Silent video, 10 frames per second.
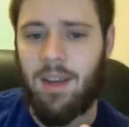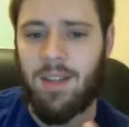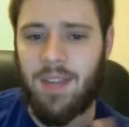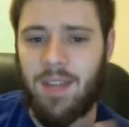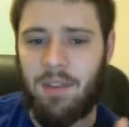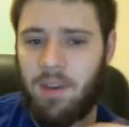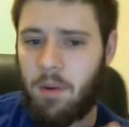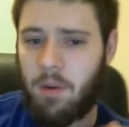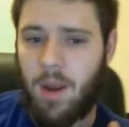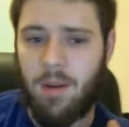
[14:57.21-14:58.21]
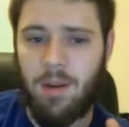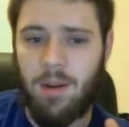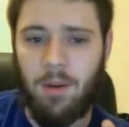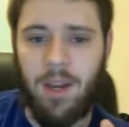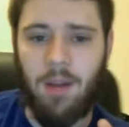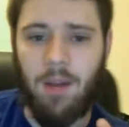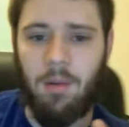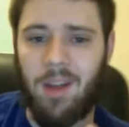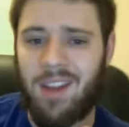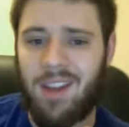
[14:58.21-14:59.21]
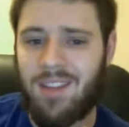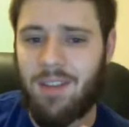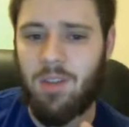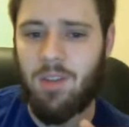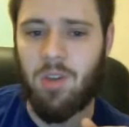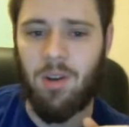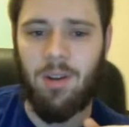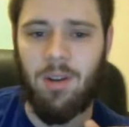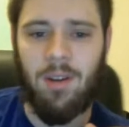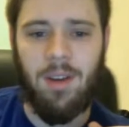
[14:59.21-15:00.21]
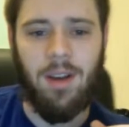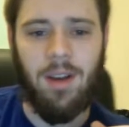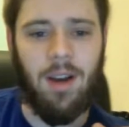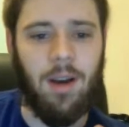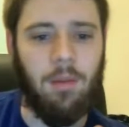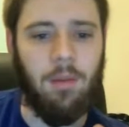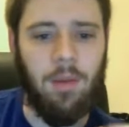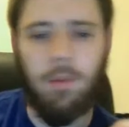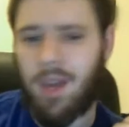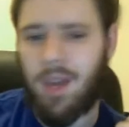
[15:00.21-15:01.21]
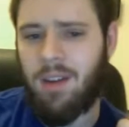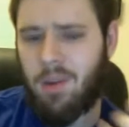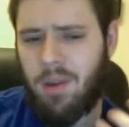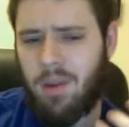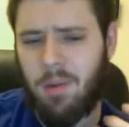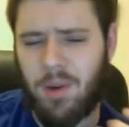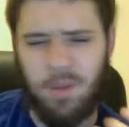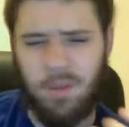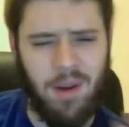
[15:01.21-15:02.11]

It's kind of in a gray area right now where we're not exactly sure we kind of know that it works. We're not